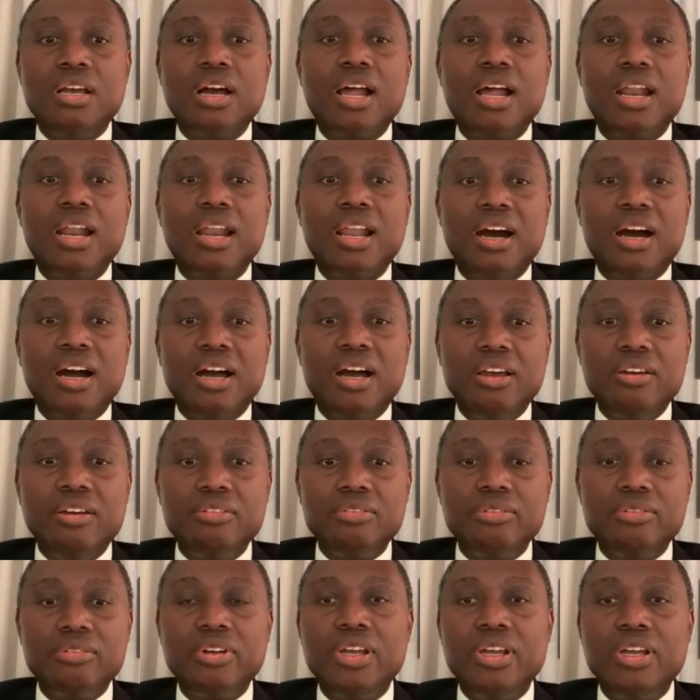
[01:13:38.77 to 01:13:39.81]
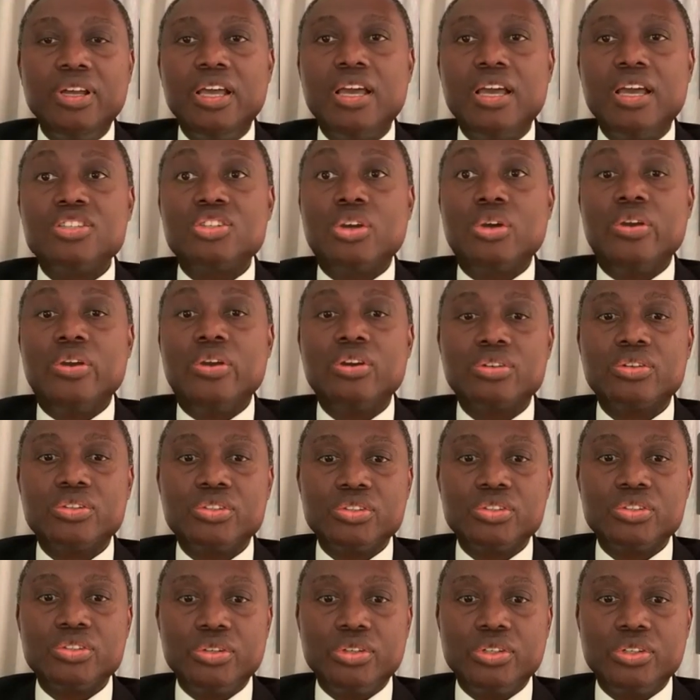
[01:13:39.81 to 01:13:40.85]
alive as going
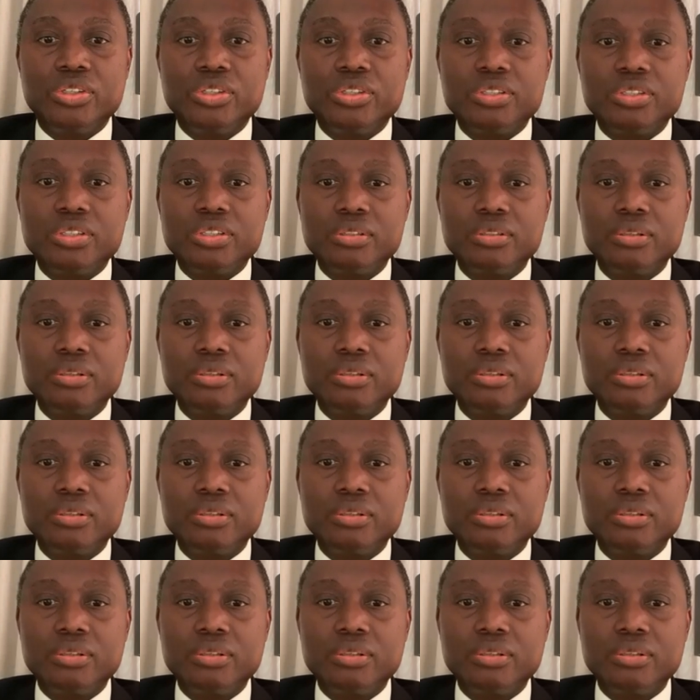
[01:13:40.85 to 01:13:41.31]
concerns.